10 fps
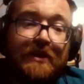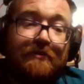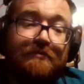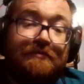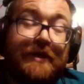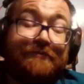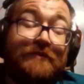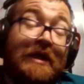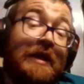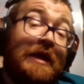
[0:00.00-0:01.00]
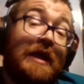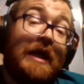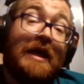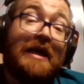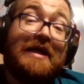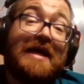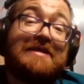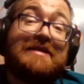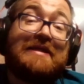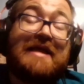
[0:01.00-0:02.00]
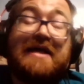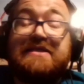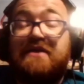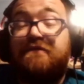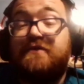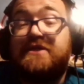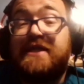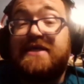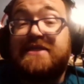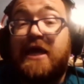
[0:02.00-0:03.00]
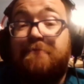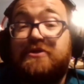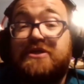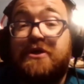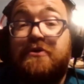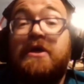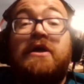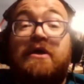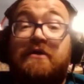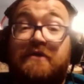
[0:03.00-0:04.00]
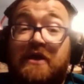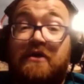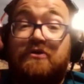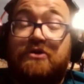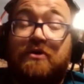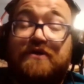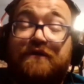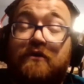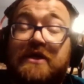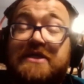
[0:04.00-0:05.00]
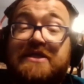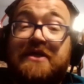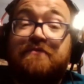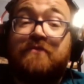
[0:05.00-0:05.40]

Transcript: but in any case, that's it for today's episode. Thank you so much for listening.